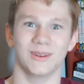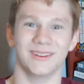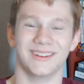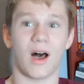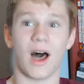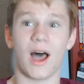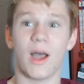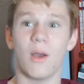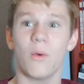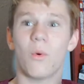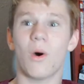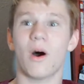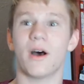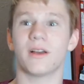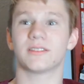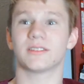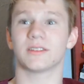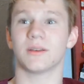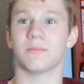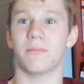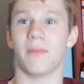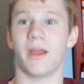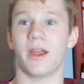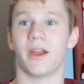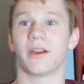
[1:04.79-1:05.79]
I want
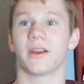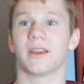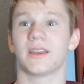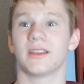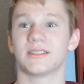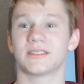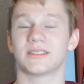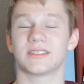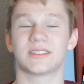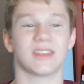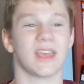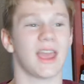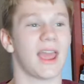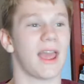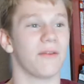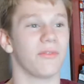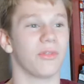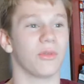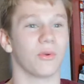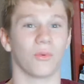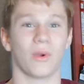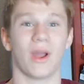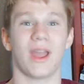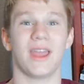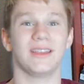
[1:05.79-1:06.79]
Americans to have
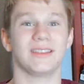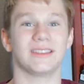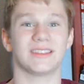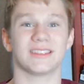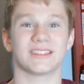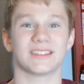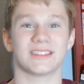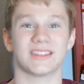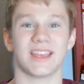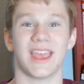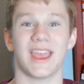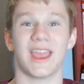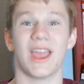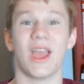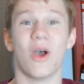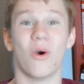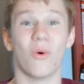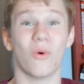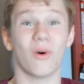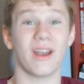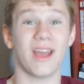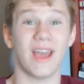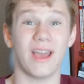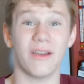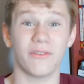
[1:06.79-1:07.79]
the right to say
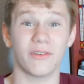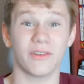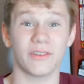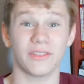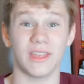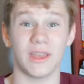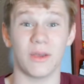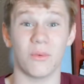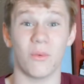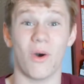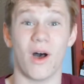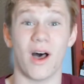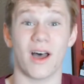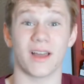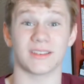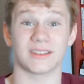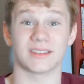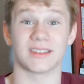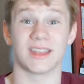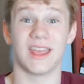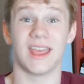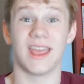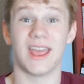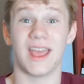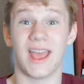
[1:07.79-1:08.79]
whatever they want,
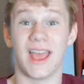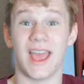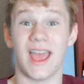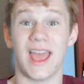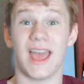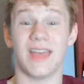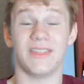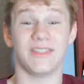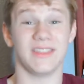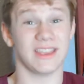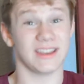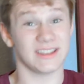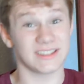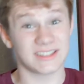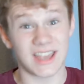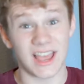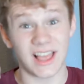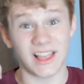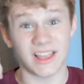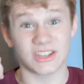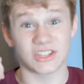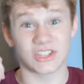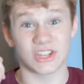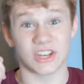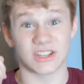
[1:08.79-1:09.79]
and the
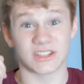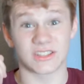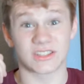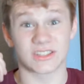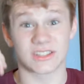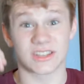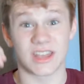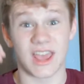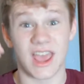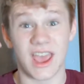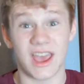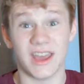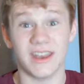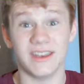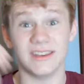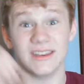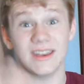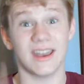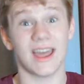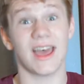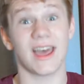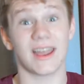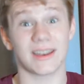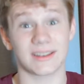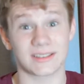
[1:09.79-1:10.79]
intelligence
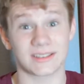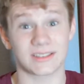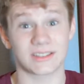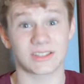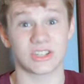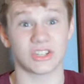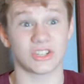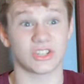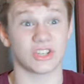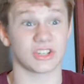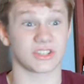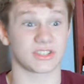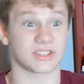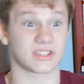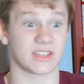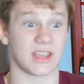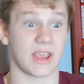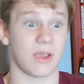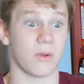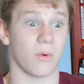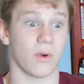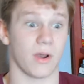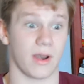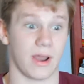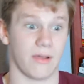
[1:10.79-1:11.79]
not to just say
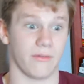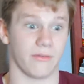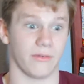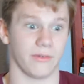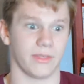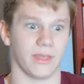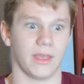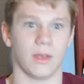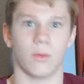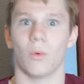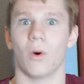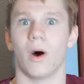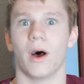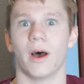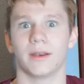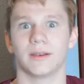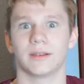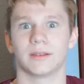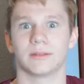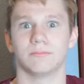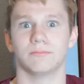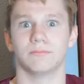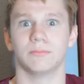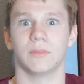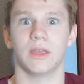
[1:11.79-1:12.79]
whatever they want,
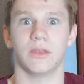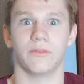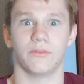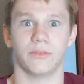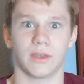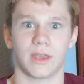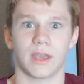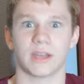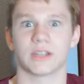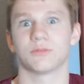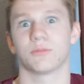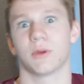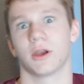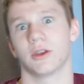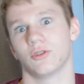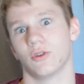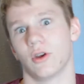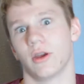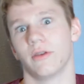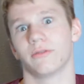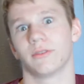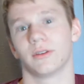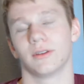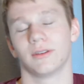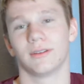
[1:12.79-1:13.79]
if you catch my
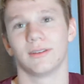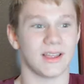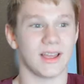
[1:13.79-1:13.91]
drift.